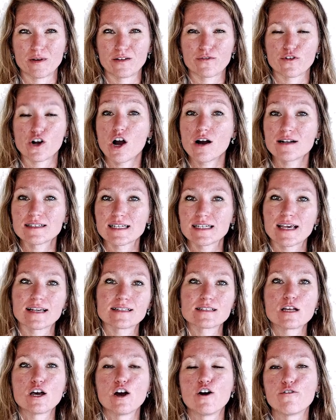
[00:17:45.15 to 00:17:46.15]
context
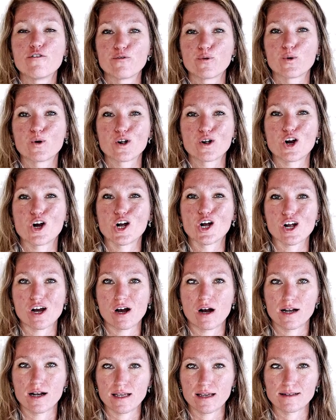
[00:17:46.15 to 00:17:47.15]
for our
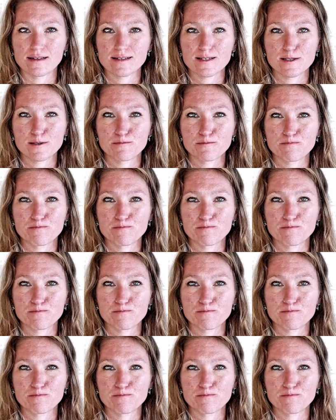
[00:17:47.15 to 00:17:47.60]
audience.